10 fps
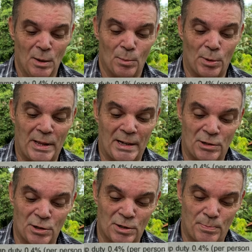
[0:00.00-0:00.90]
But that
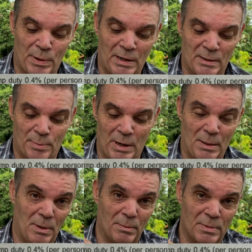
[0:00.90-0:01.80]
does bring the
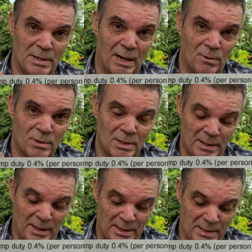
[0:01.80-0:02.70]
premiums down to
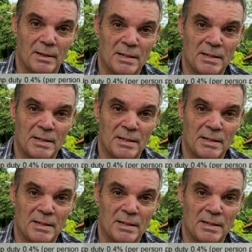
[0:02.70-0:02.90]
this,